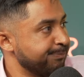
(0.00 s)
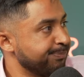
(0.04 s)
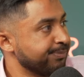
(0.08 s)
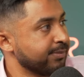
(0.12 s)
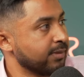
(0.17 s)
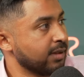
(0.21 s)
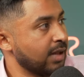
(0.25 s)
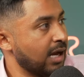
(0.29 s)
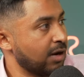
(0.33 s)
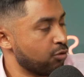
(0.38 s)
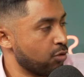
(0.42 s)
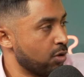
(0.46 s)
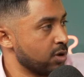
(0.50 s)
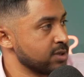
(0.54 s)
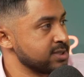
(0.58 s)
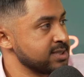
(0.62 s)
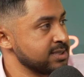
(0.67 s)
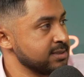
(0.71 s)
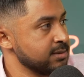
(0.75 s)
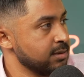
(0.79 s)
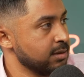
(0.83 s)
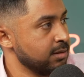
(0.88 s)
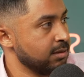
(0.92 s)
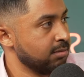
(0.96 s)

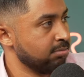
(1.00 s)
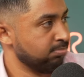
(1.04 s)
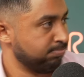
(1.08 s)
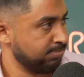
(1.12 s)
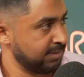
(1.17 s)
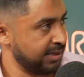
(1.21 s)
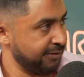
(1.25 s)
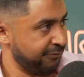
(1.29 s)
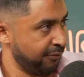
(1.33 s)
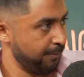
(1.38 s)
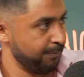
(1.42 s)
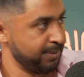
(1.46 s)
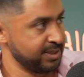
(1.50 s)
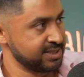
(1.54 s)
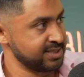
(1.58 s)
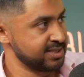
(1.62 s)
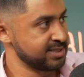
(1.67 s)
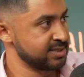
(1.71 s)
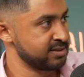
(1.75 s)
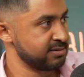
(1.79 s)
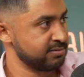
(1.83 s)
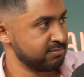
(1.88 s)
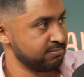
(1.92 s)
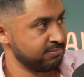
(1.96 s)
across different
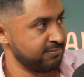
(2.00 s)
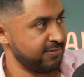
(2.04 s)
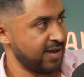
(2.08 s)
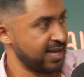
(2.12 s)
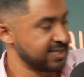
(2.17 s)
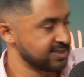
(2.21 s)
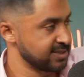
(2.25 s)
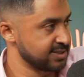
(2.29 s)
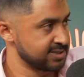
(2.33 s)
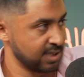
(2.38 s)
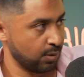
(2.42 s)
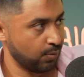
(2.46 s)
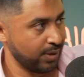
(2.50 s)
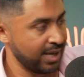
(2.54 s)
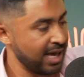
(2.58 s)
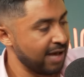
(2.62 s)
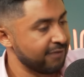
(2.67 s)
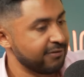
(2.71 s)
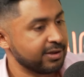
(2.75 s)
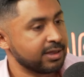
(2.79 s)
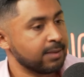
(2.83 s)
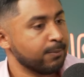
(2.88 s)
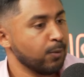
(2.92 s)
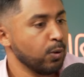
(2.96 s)
business facets that we have
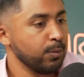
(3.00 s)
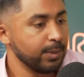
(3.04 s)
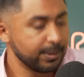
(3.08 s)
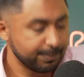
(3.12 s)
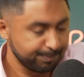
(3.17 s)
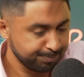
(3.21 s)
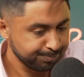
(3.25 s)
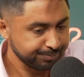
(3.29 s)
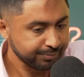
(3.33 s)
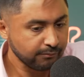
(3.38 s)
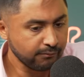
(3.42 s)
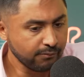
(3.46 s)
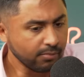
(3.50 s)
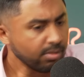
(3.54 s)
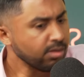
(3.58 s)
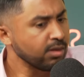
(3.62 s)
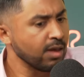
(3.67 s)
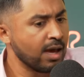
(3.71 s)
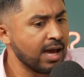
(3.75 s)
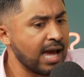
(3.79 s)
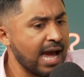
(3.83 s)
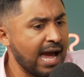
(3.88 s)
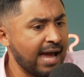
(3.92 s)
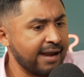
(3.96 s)
at the moment.
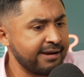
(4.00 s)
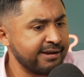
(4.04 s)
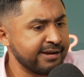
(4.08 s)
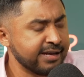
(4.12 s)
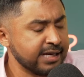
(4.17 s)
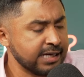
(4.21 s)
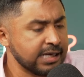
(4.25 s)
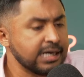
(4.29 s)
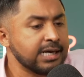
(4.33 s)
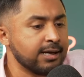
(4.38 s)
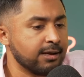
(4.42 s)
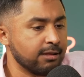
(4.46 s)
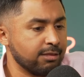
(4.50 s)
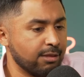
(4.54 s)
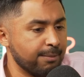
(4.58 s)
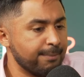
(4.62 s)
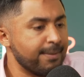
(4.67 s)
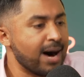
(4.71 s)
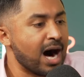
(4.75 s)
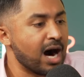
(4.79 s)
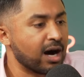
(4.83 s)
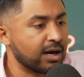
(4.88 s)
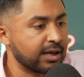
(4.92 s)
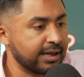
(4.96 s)
And the
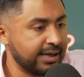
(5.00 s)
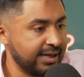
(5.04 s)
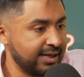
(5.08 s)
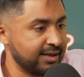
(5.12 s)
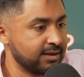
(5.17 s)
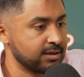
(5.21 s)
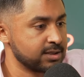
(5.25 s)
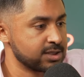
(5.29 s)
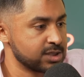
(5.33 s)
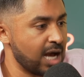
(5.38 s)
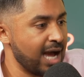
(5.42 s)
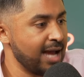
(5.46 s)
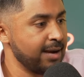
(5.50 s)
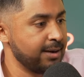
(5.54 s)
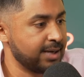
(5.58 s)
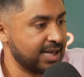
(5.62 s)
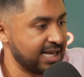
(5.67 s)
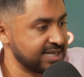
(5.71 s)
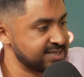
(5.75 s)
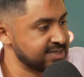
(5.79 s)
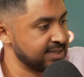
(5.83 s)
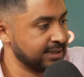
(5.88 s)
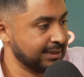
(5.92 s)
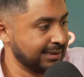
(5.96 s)
marketing side
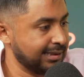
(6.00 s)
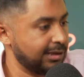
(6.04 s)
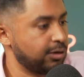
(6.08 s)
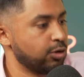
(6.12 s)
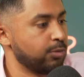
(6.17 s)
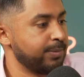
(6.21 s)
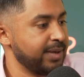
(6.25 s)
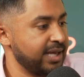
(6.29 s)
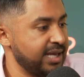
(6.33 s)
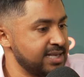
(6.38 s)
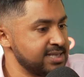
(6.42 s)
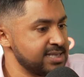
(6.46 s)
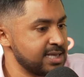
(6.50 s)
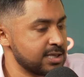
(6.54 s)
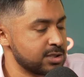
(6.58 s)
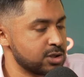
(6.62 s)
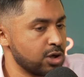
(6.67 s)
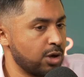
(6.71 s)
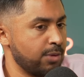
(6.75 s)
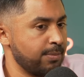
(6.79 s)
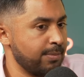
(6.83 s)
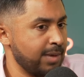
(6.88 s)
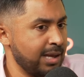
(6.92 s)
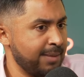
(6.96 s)
gets a little bit easier. So
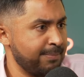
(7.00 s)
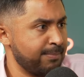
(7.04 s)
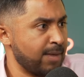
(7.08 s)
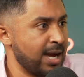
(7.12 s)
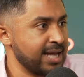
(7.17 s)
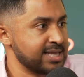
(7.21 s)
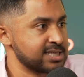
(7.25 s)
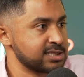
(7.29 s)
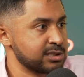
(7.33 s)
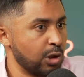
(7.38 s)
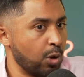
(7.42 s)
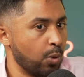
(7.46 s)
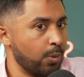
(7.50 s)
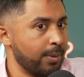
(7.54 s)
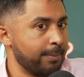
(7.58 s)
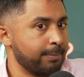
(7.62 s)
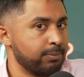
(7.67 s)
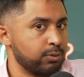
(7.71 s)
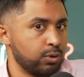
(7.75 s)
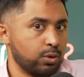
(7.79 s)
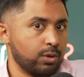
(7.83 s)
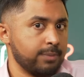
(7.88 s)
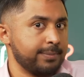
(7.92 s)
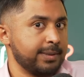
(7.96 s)
it might slow
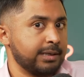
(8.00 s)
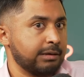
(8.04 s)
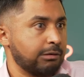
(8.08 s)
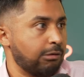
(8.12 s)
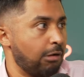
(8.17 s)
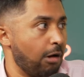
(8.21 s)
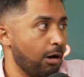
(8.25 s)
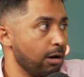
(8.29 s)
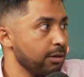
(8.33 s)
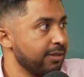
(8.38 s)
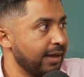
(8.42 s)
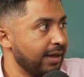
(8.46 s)
employment growth, I